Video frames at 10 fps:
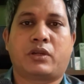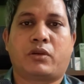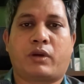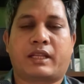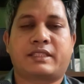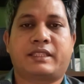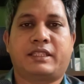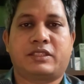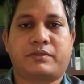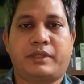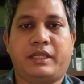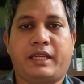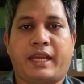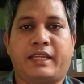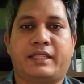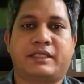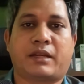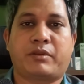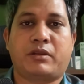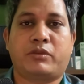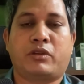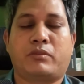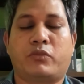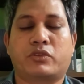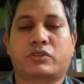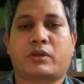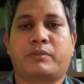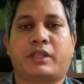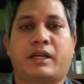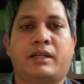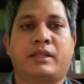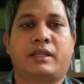Audacity is free and it is available on most of the